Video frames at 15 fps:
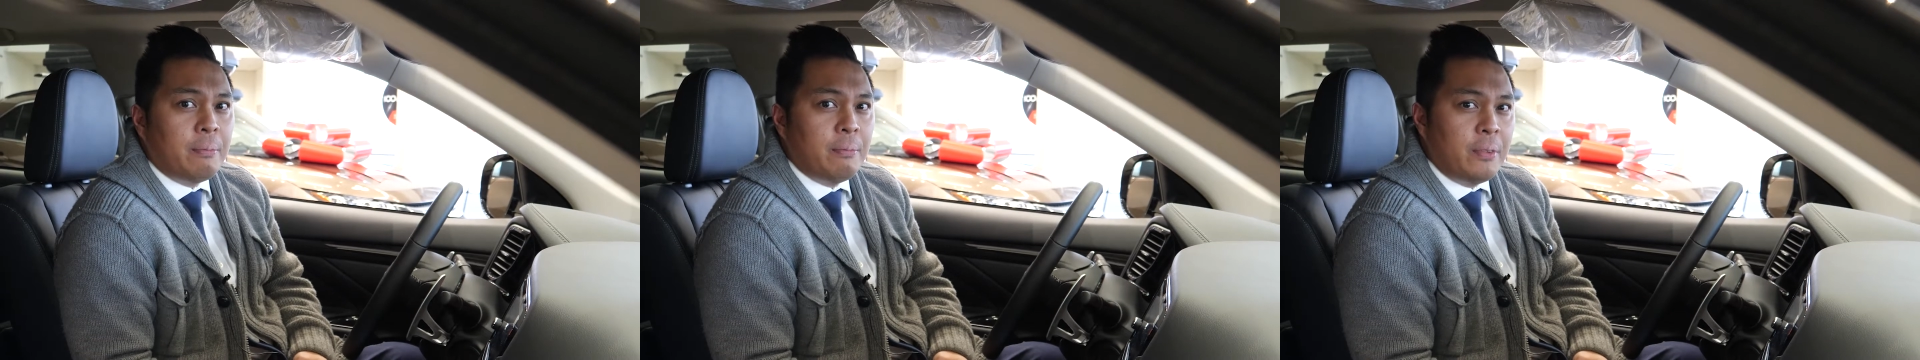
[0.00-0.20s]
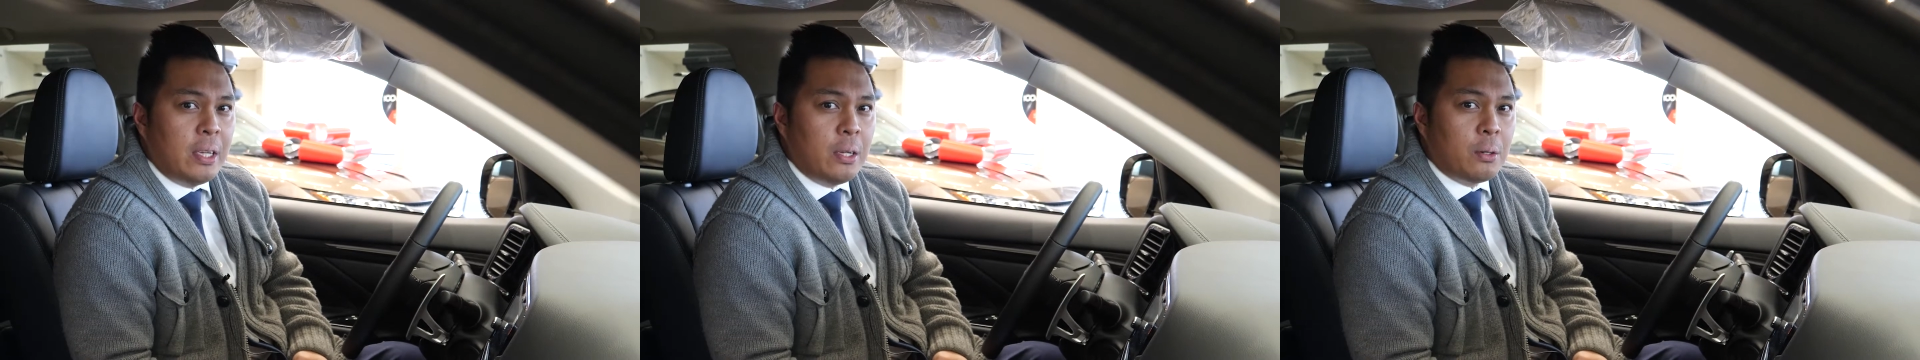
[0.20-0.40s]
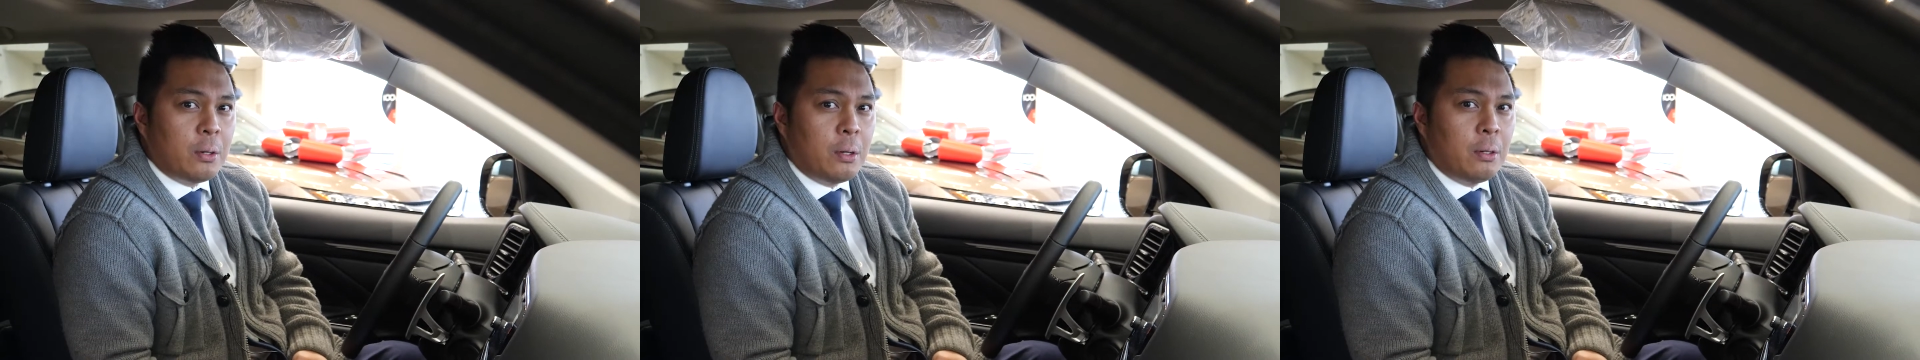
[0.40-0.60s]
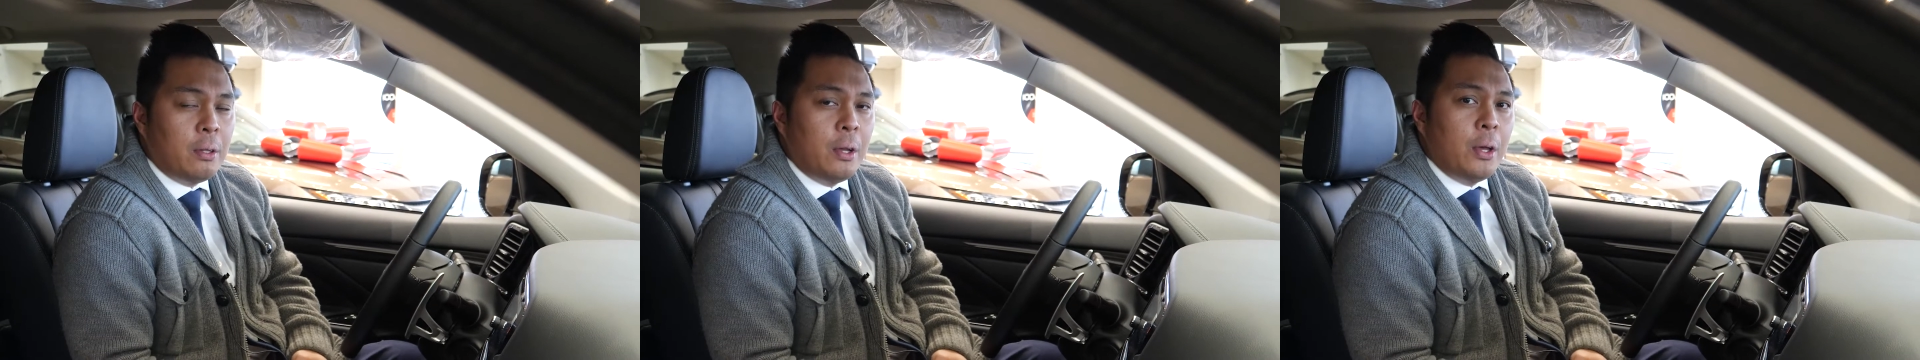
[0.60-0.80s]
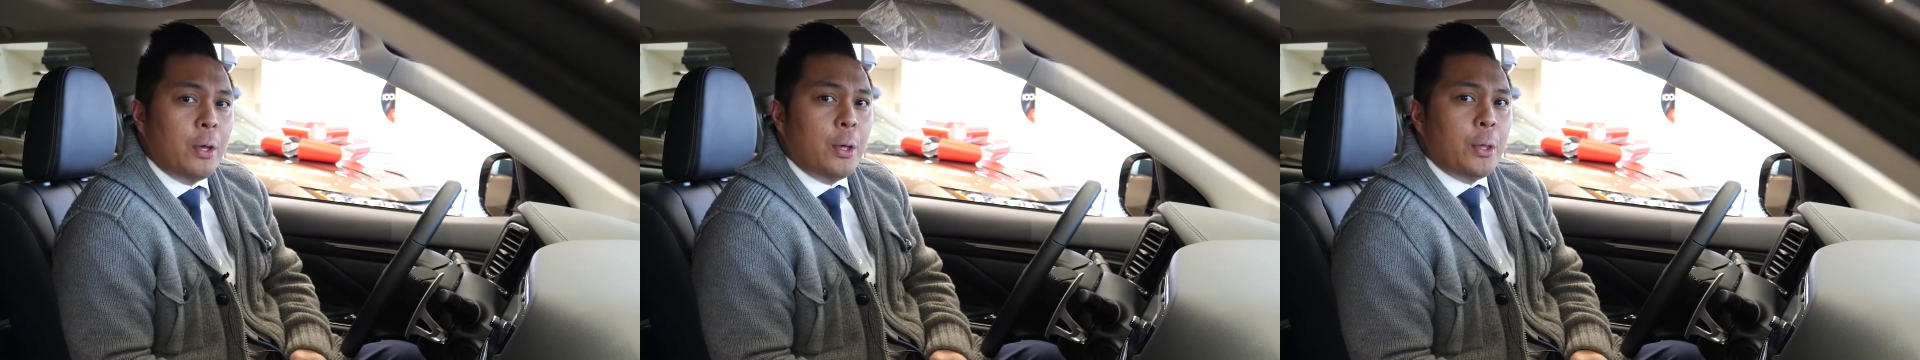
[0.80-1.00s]
vehicle
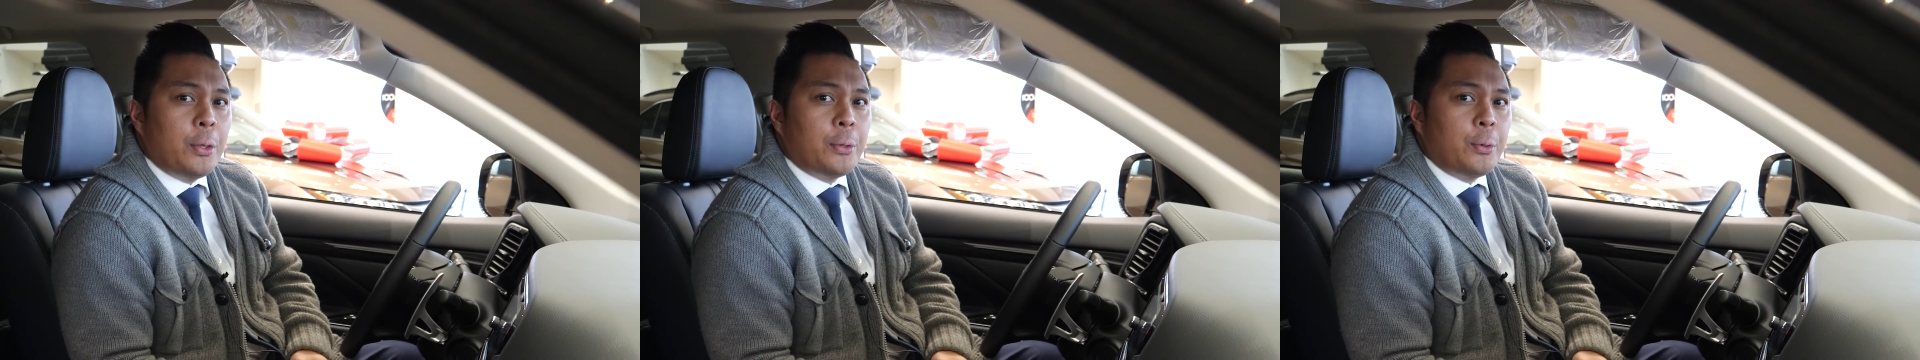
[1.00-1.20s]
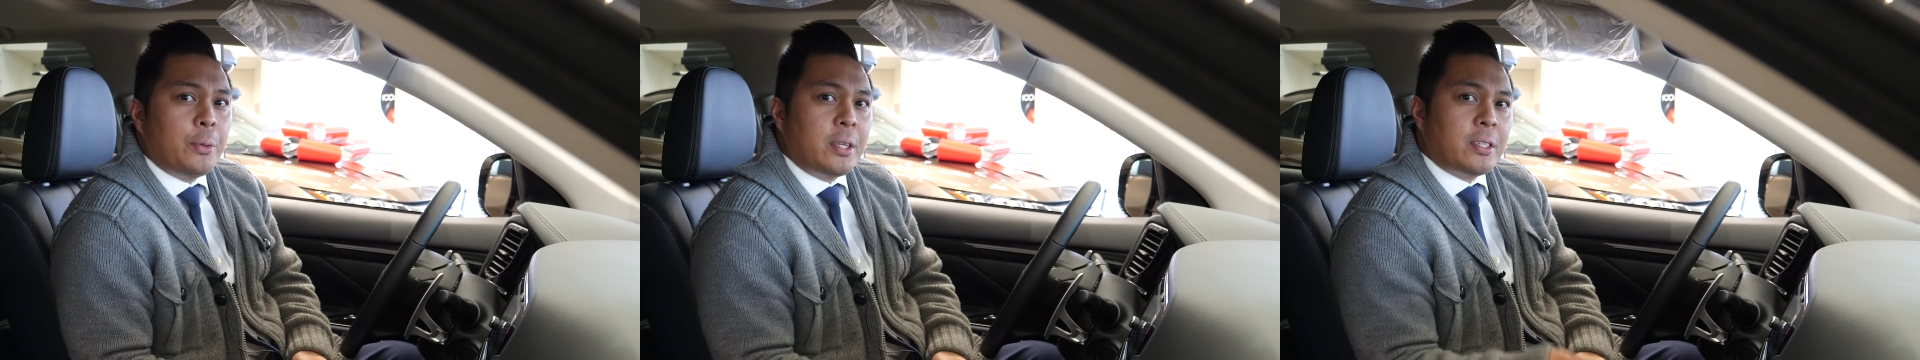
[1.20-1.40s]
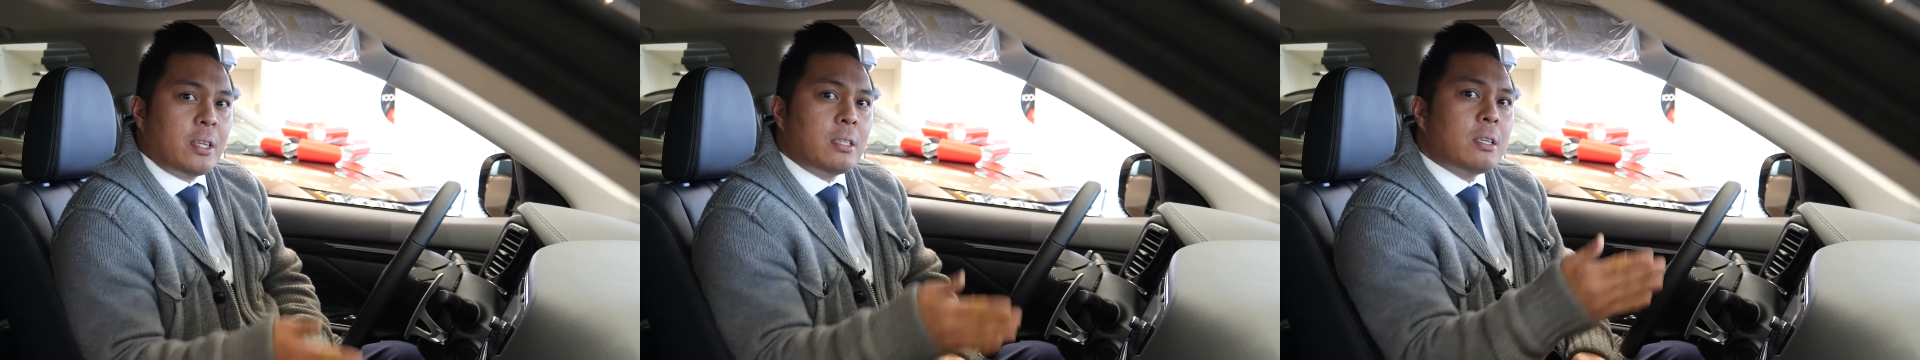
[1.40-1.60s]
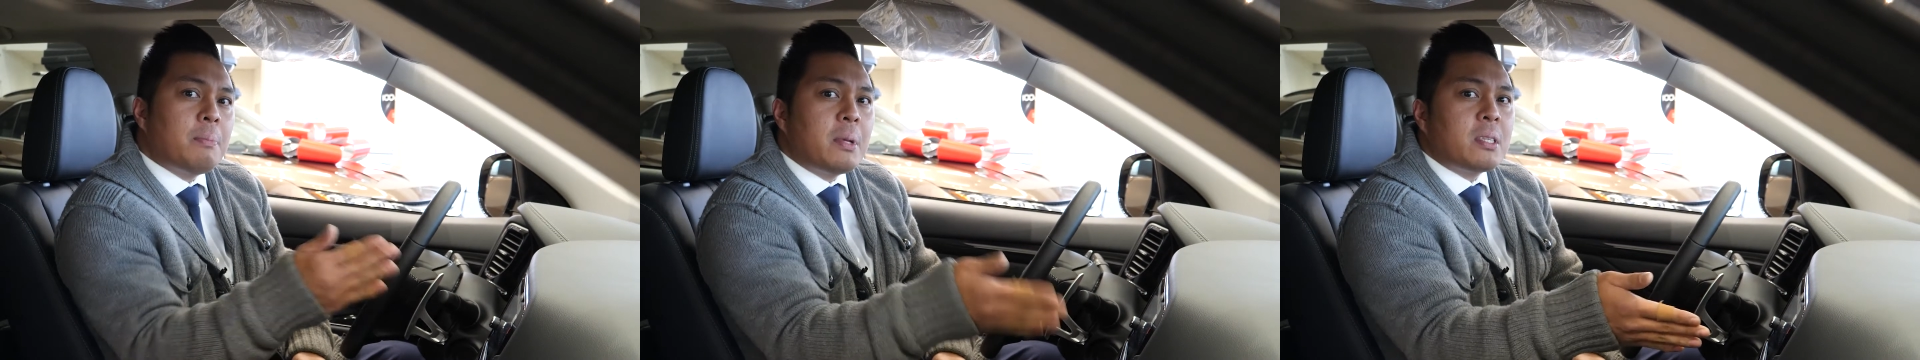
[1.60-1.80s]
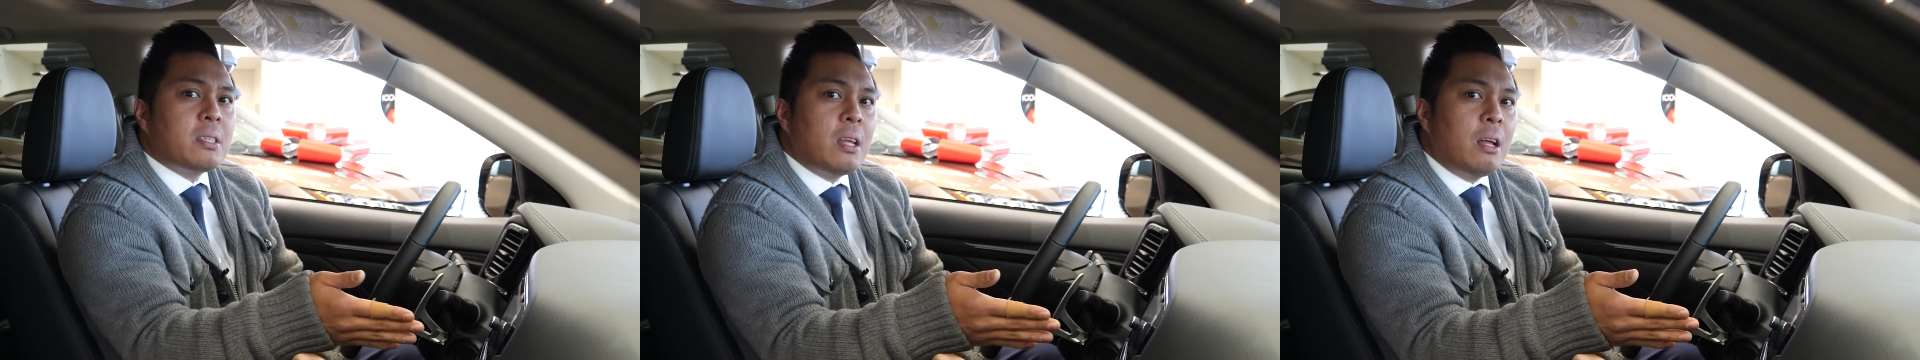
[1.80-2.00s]
through the
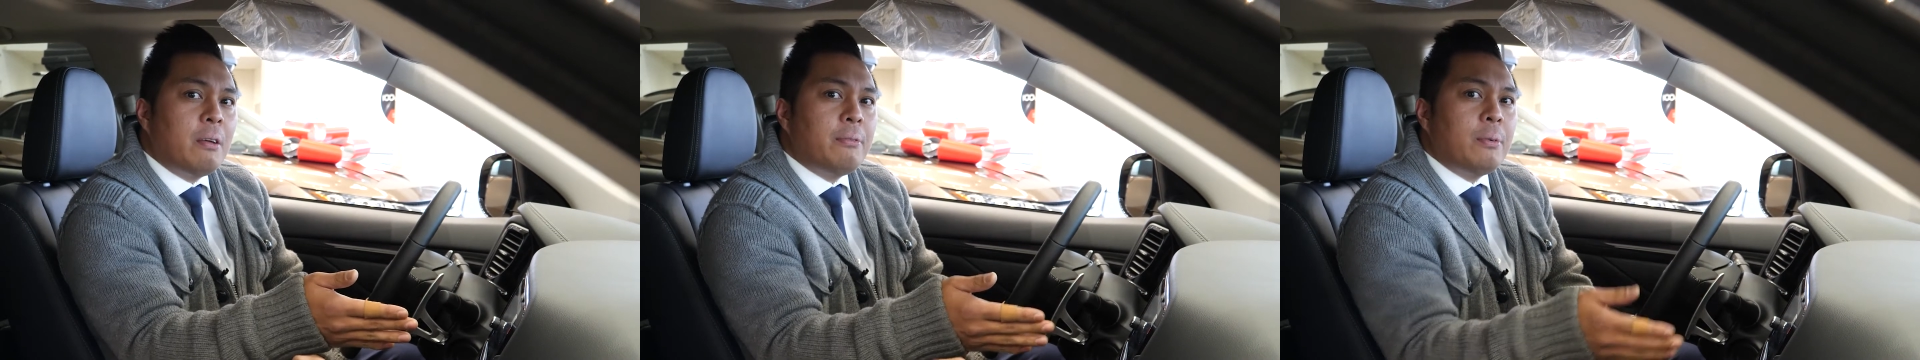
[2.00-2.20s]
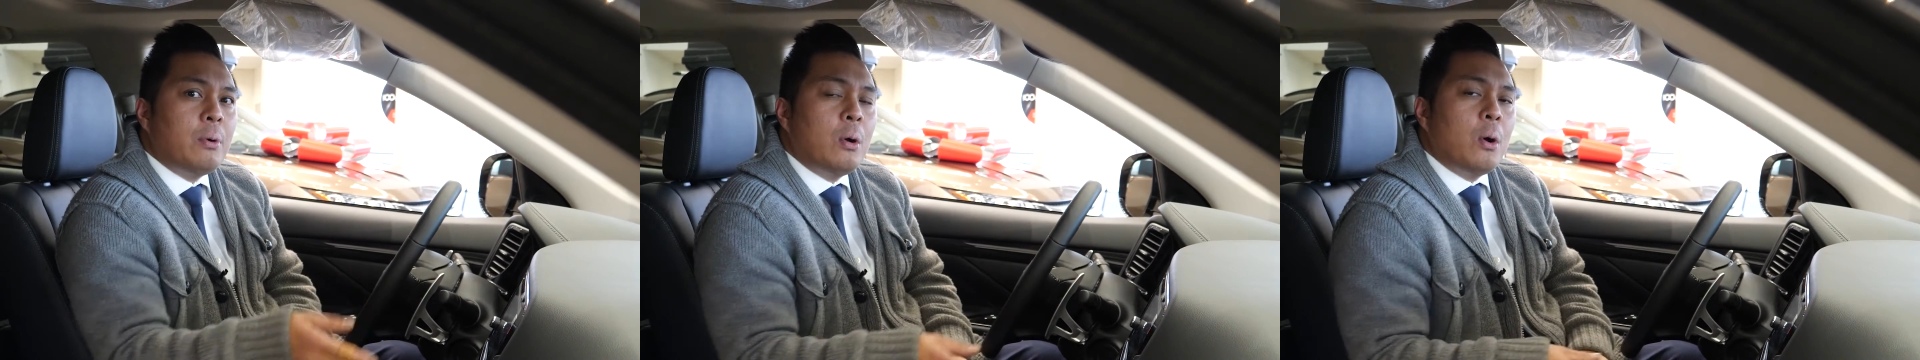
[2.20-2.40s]
system itself